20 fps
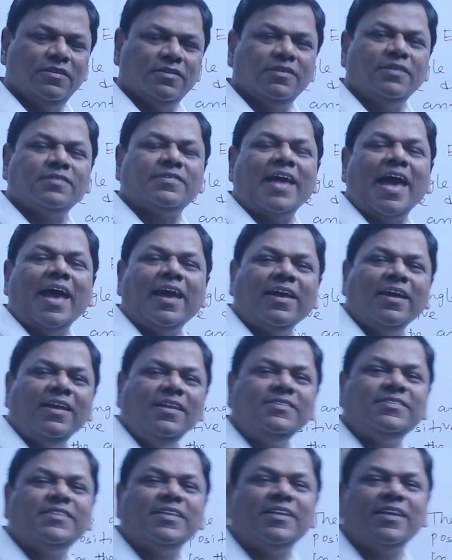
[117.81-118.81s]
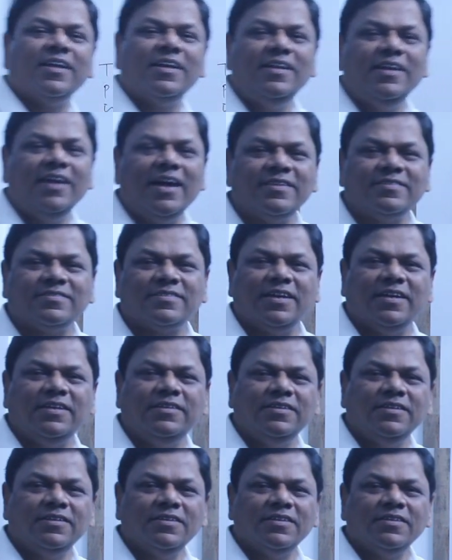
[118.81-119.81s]
This angle generally I
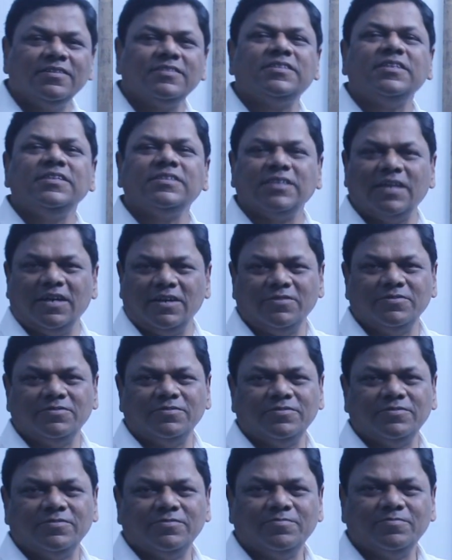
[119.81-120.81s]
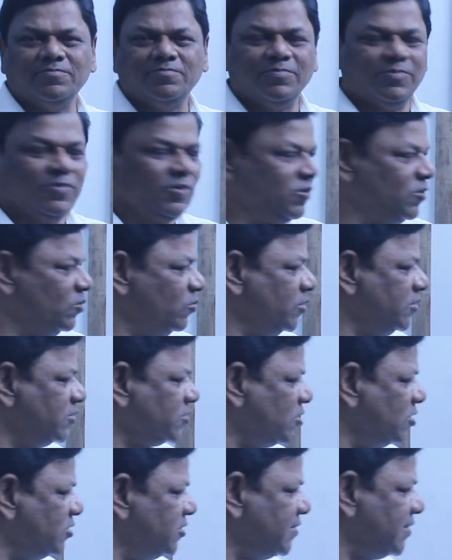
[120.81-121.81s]
said theta. What is called this